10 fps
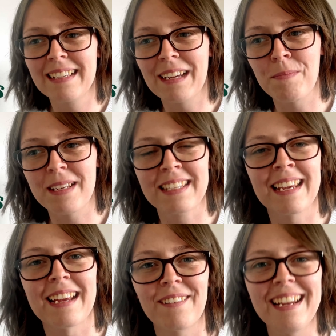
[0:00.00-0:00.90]
a bit
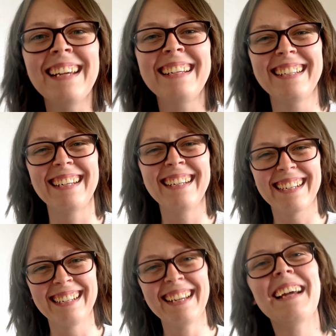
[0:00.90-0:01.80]
scary,
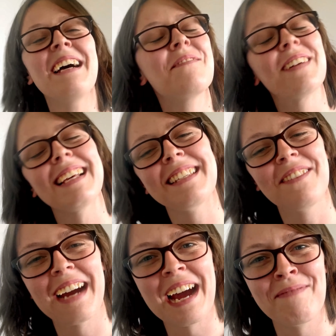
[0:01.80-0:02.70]
but let's see
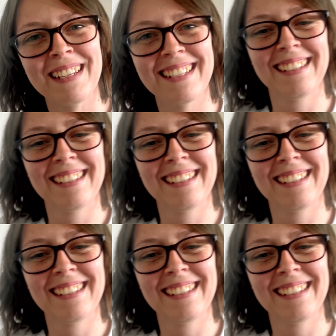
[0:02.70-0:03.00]
what happens.